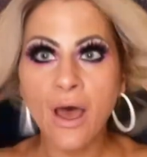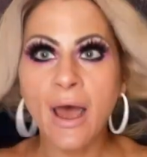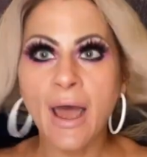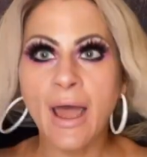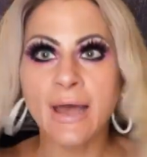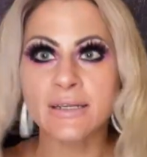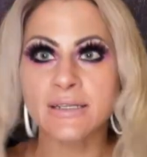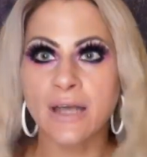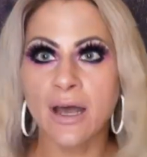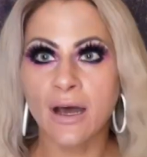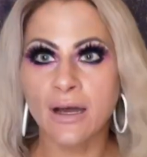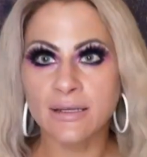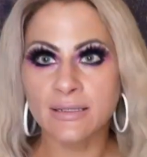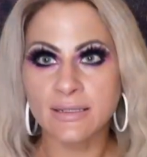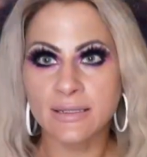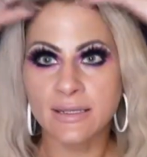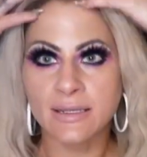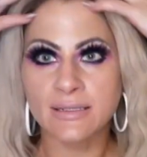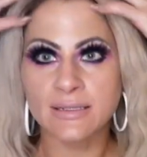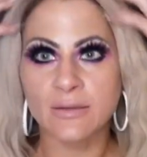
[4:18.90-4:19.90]

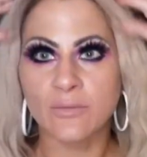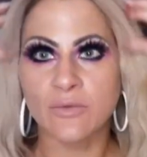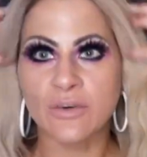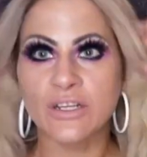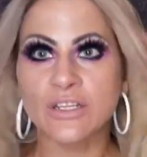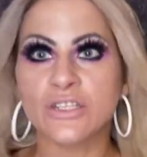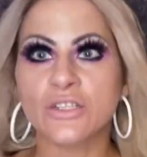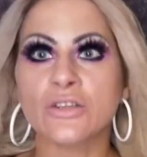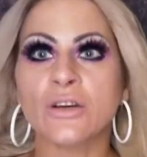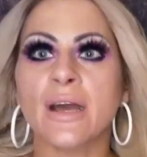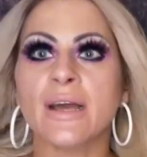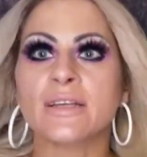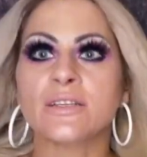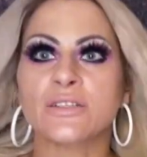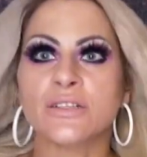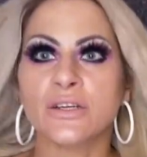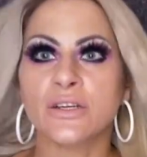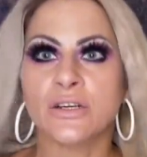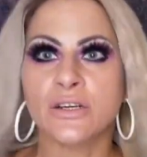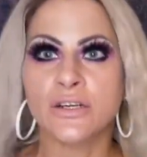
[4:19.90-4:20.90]
antioxidants and
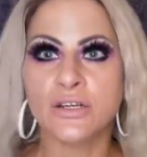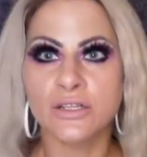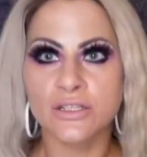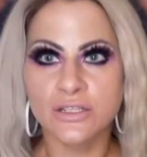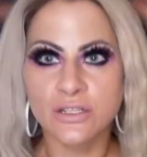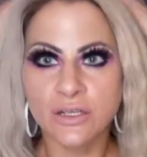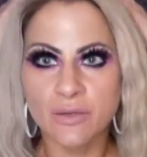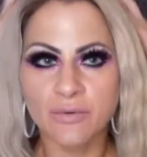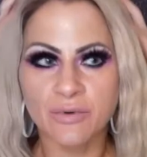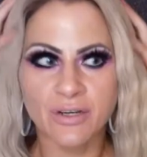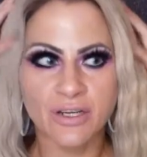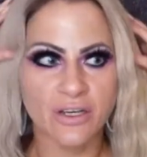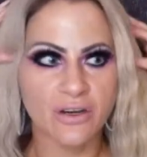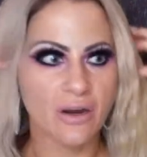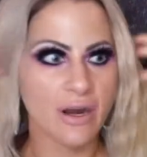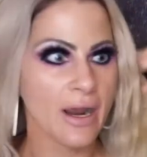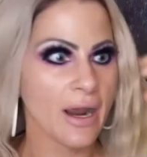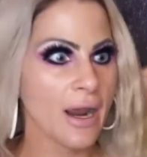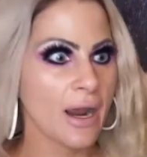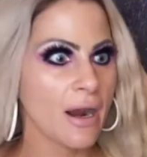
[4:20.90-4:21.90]
moisturizers. You could put in your
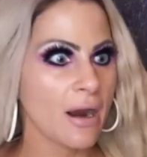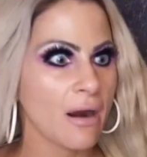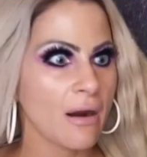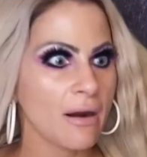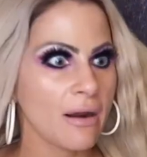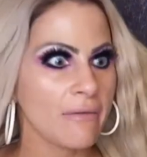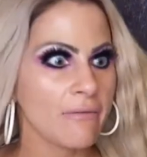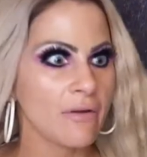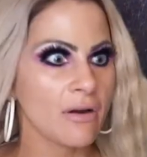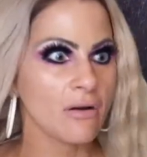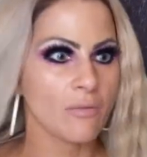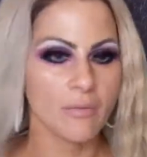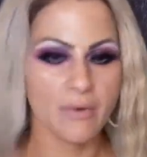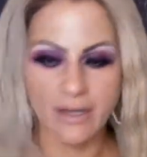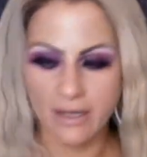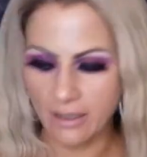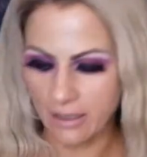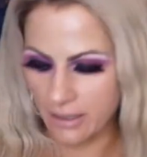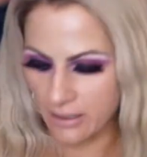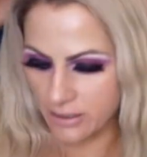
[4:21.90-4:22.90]
hair even. Oh my
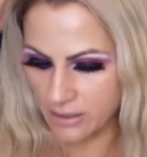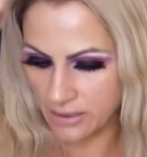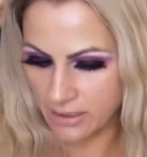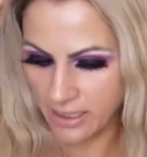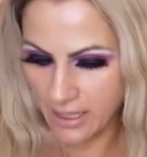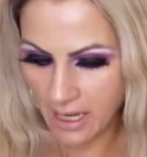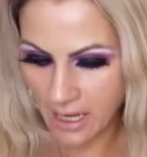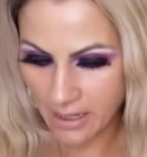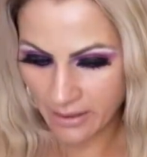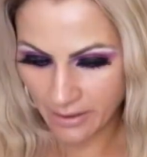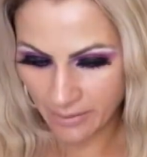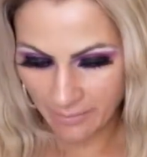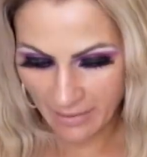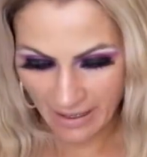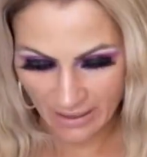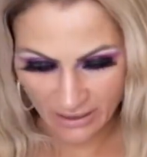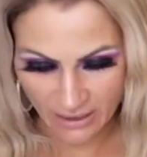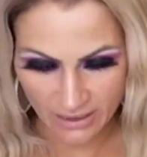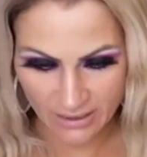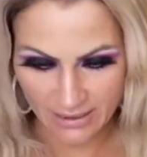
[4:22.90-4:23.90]
gosh. The
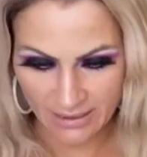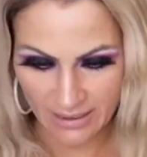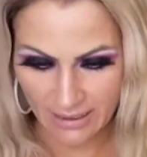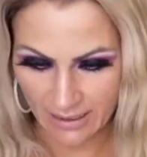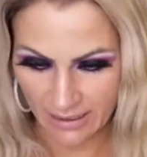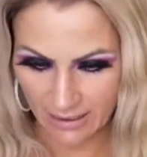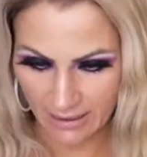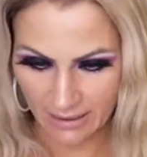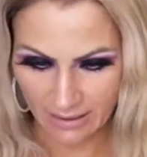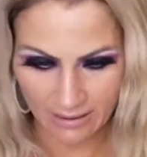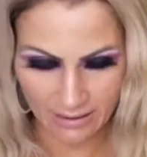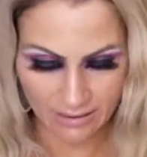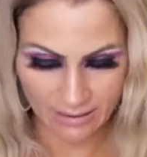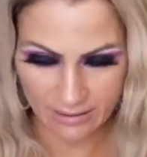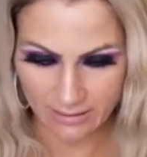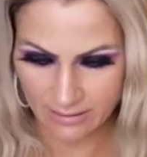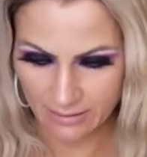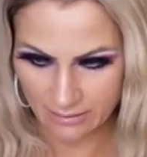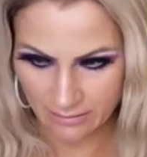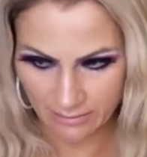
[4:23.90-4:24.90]
matcha tea
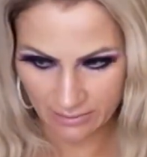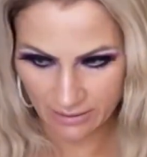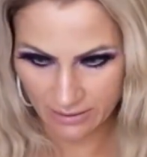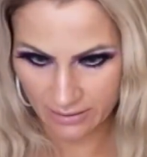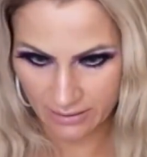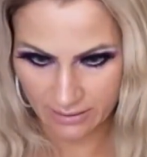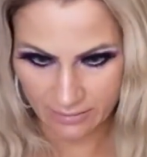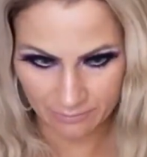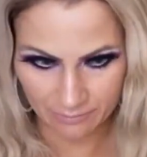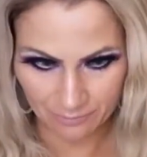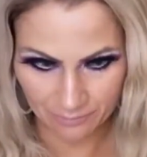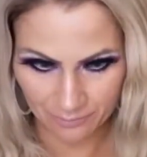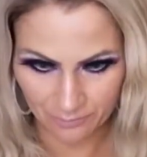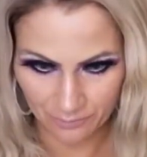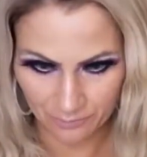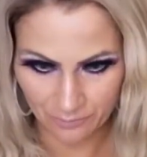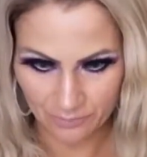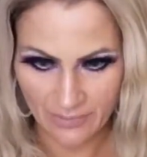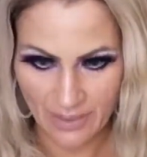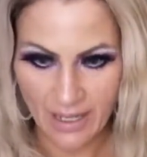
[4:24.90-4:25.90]
is just,
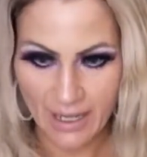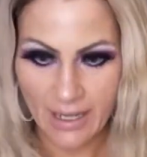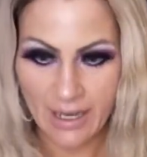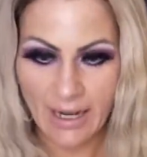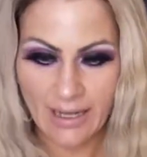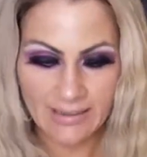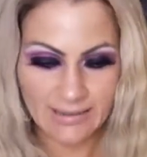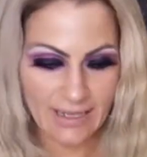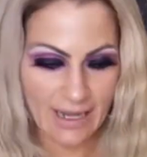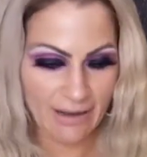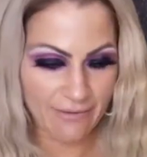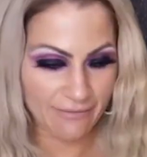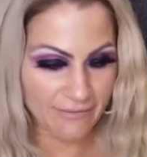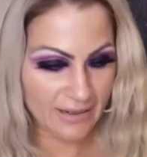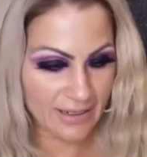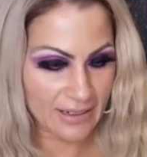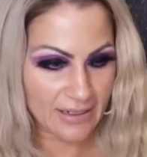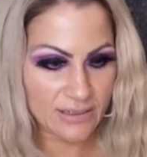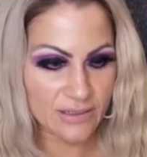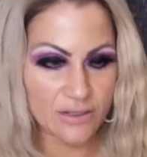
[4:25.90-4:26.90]
it has
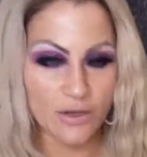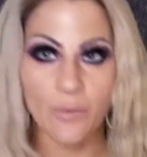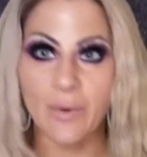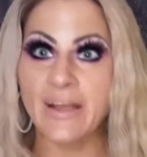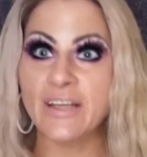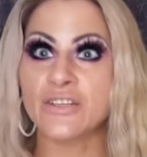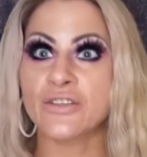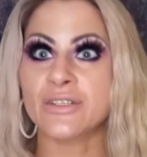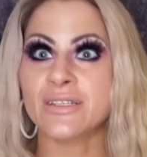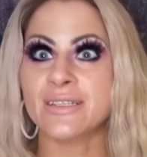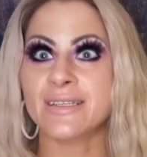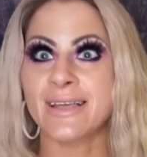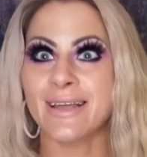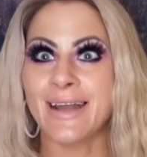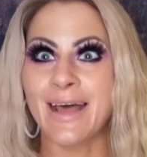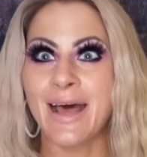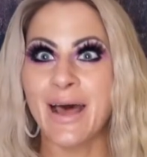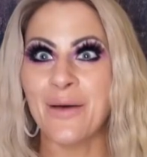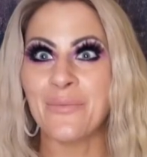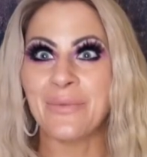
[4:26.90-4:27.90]
caffeine, so it wakes your skin
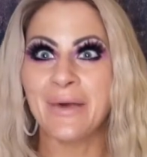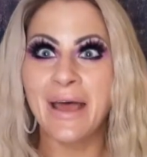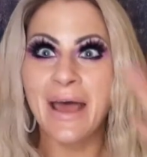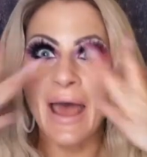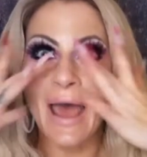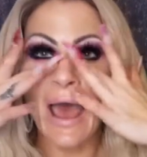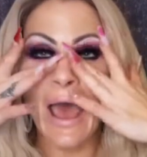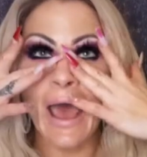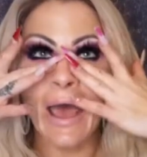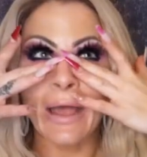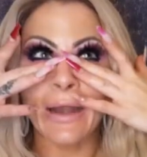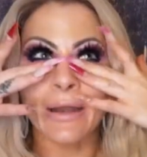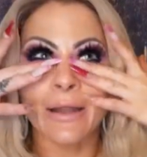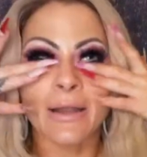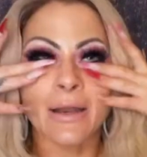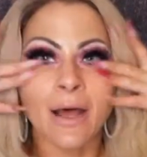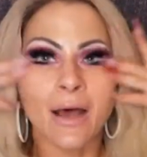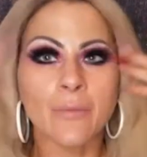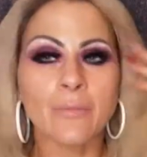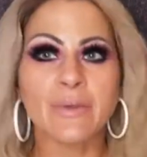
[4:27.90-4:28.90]
up, and
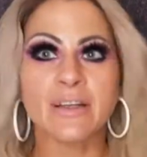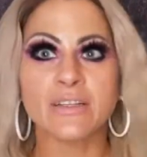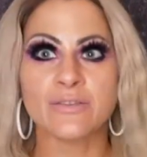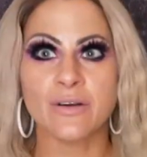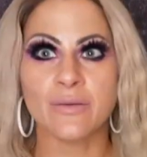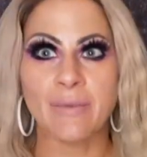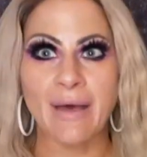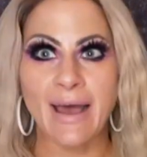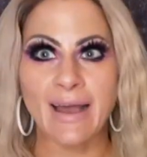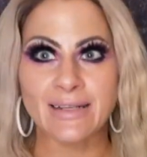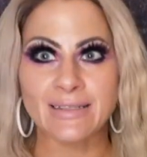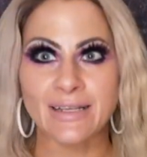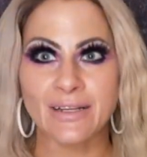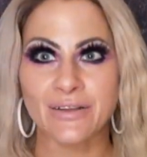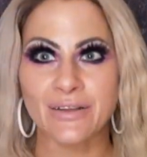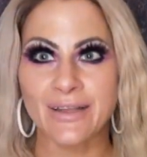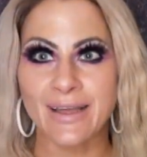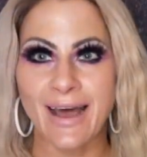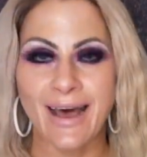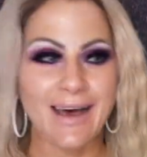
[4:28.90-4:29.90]
it gets rid of bags
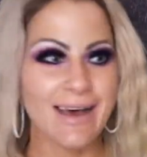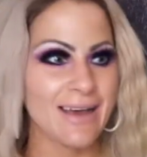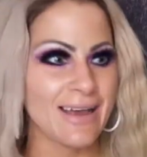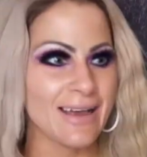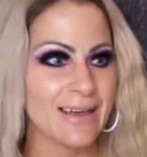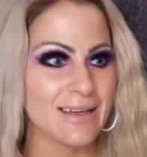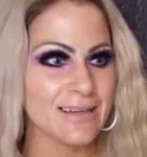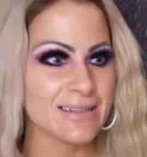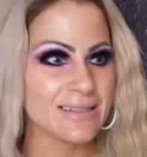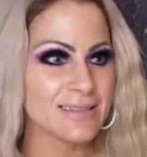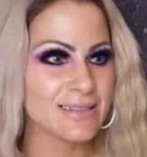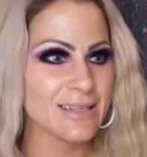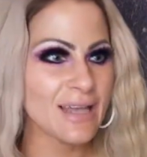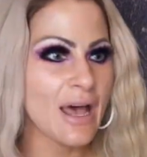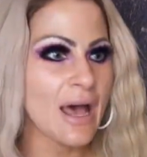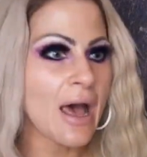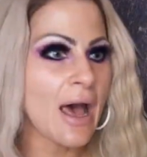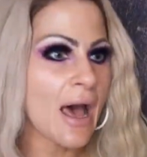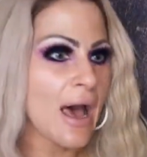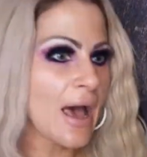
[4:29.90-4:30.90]
under the eyes.
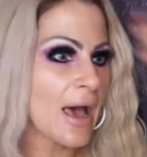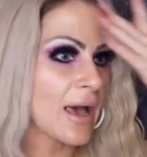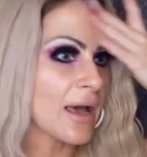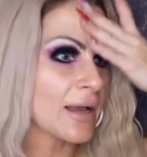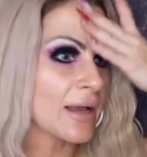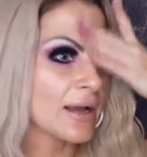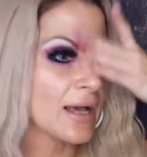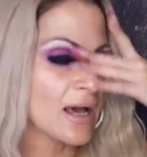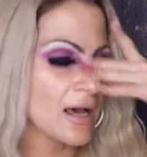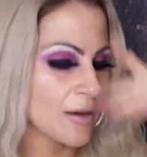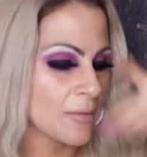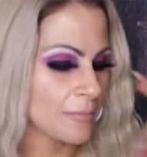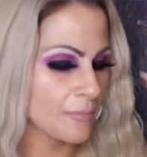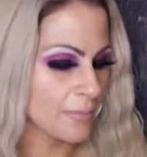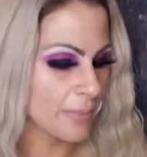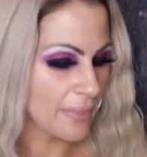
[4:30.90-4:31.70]
And